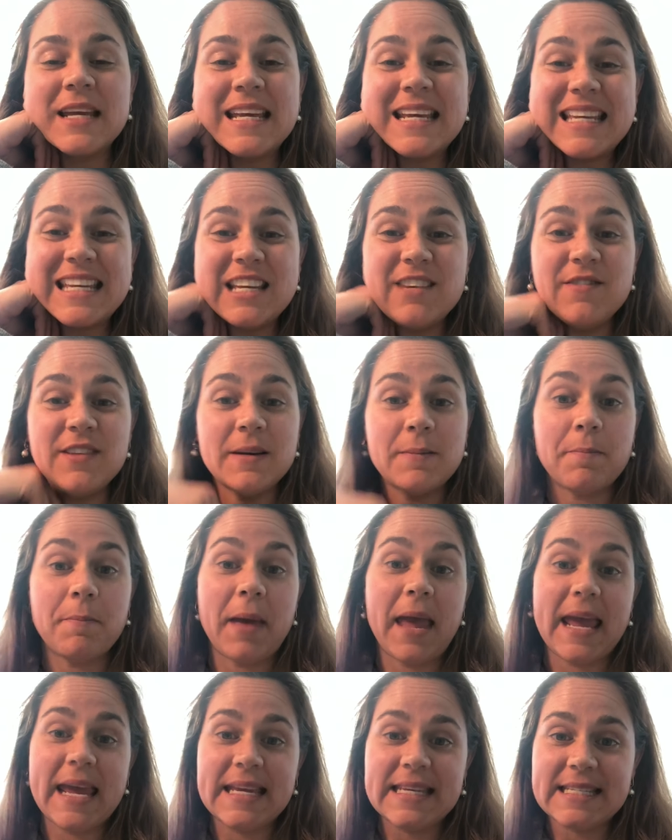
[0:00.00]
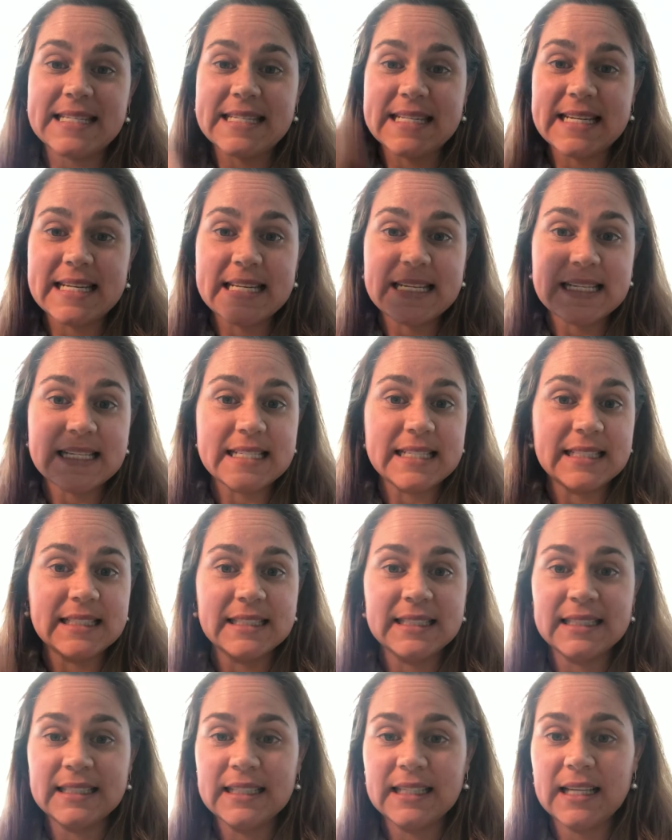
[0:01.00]
Even painting.
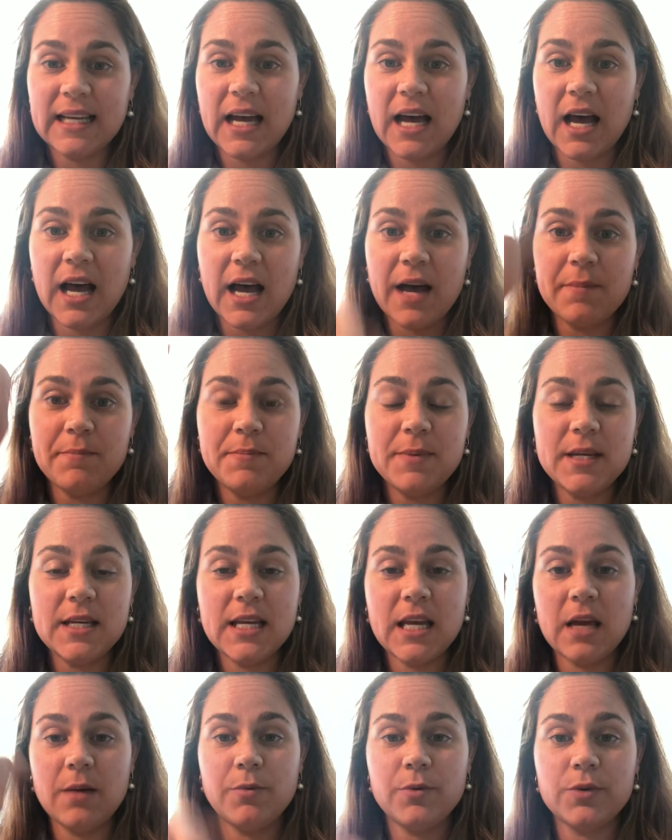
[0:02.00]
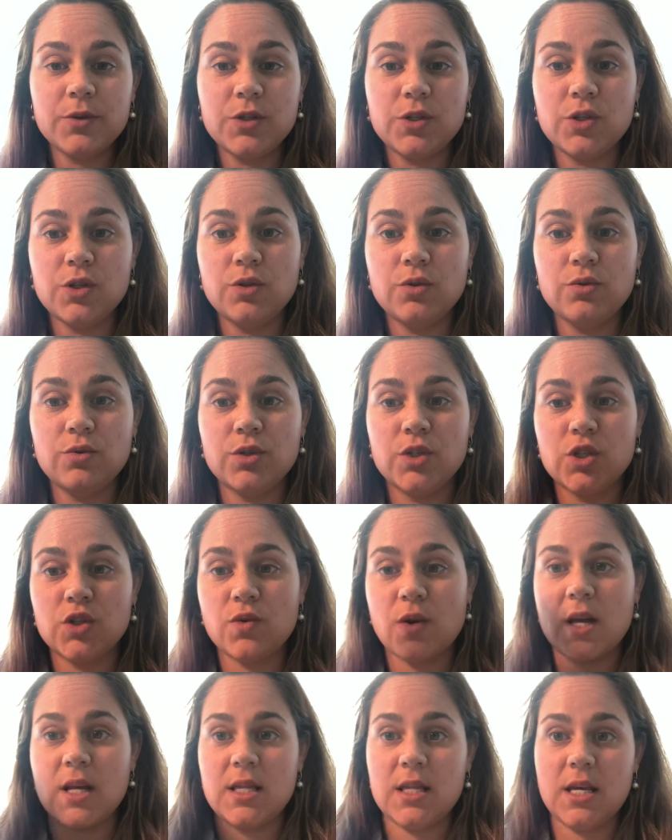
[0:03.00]
Being able to
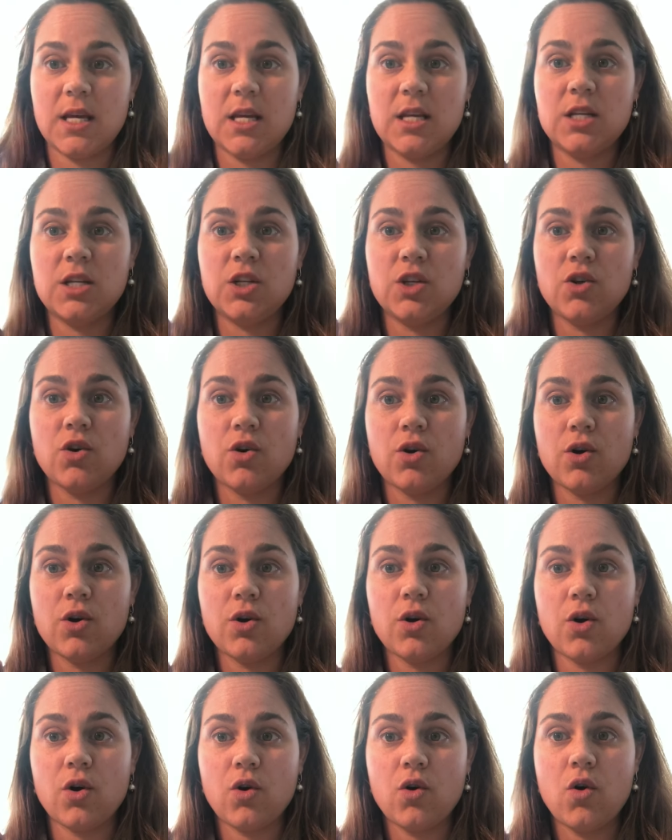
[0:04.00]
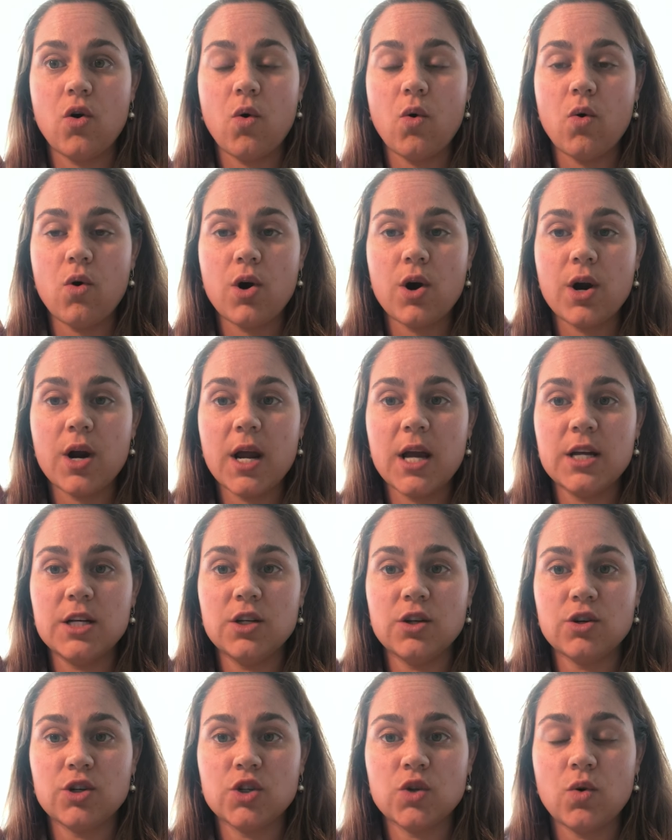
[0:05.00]
strengthen your core and
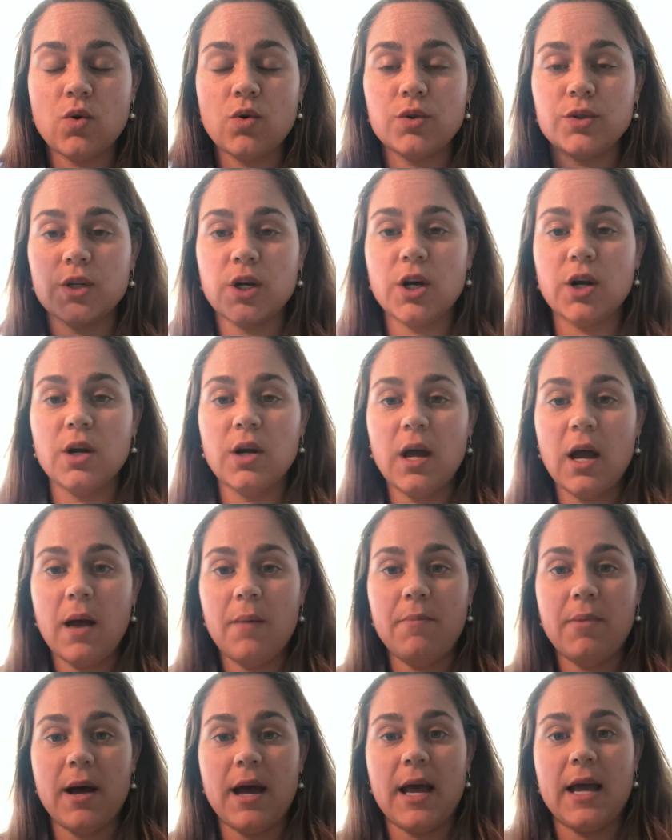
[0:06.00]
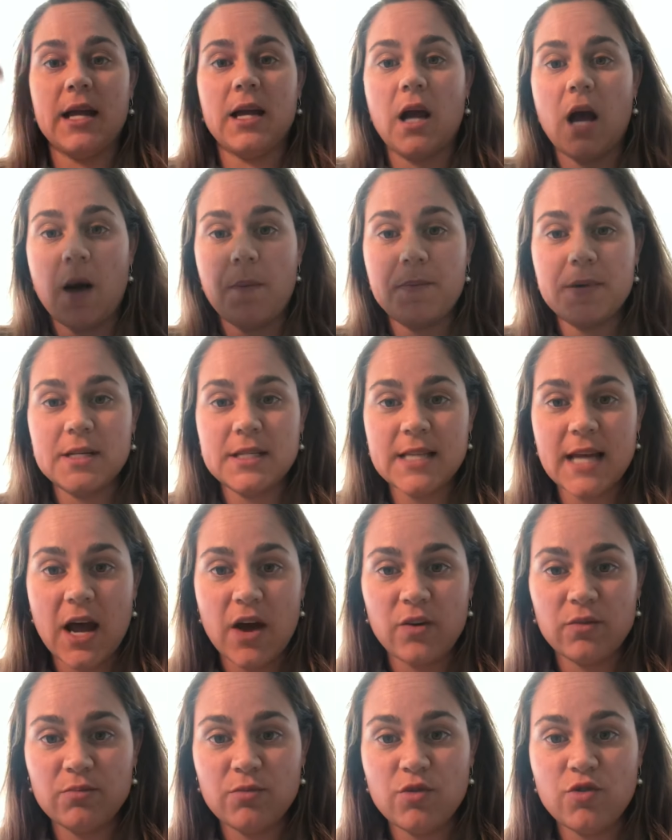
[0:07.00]
your shoulder by up and
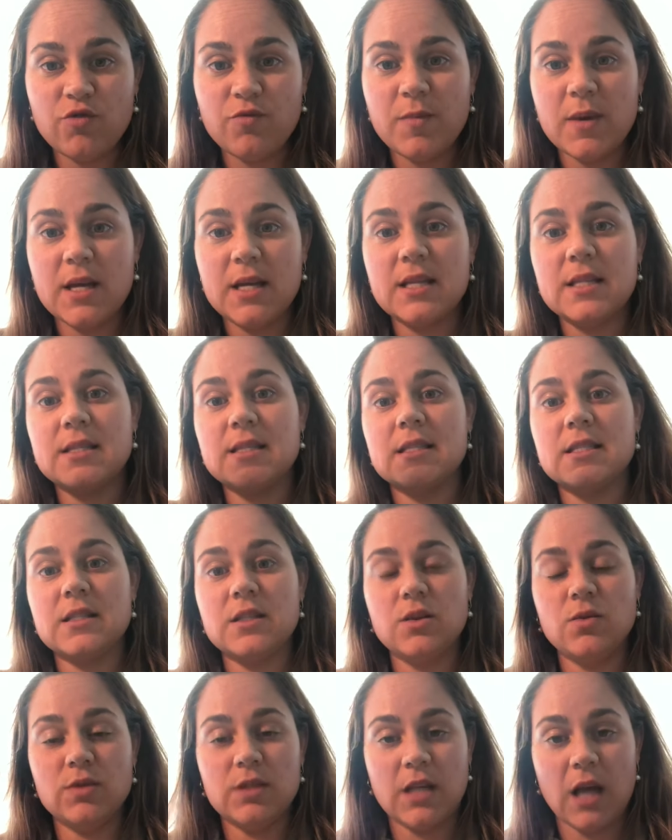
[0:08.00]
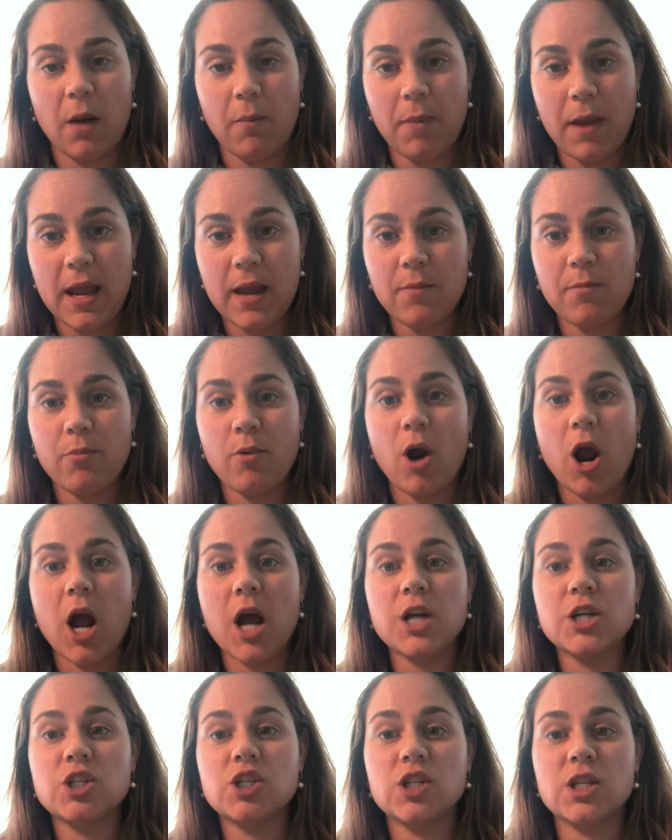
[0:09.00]
down movements using a
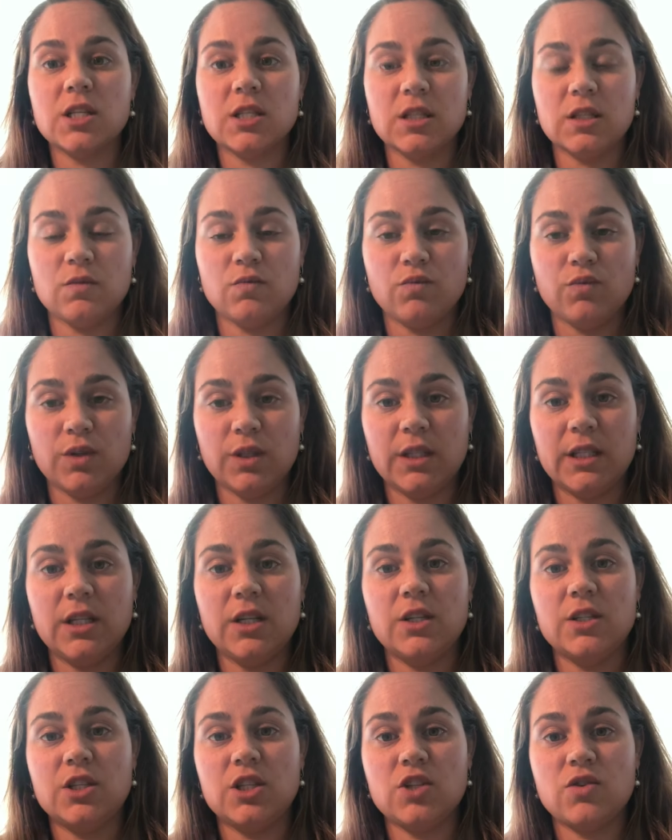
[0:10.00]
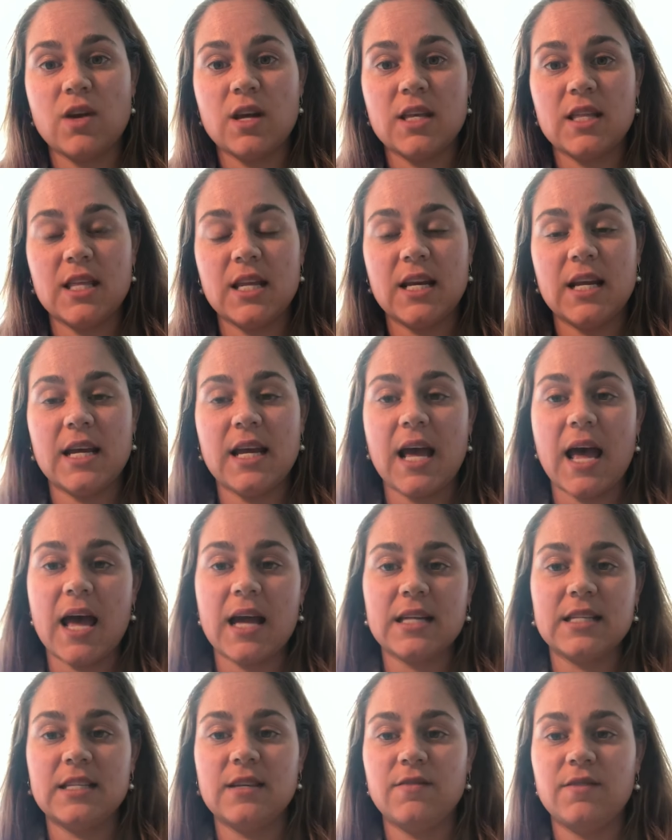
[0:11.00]
paintbrush. This is a really good strengthening
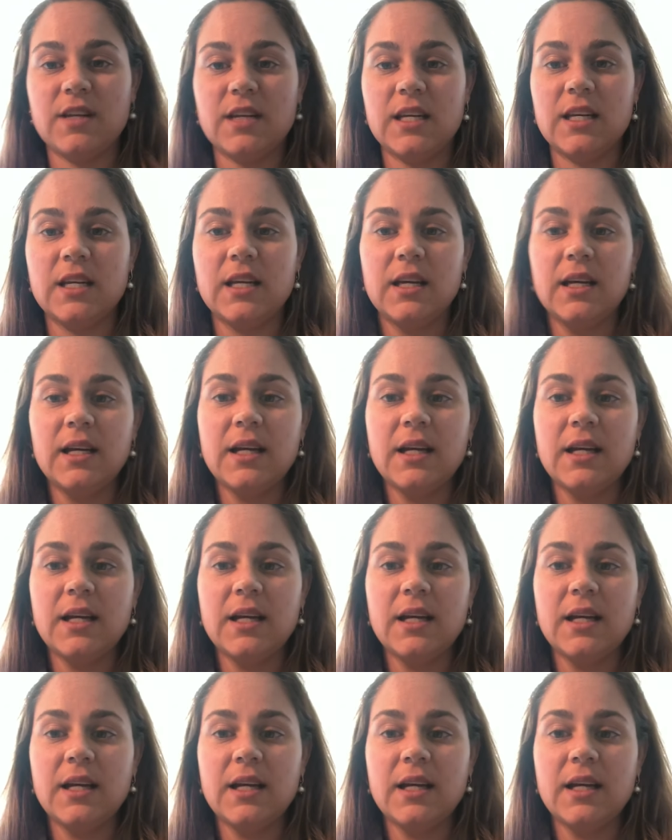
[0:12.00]
activity.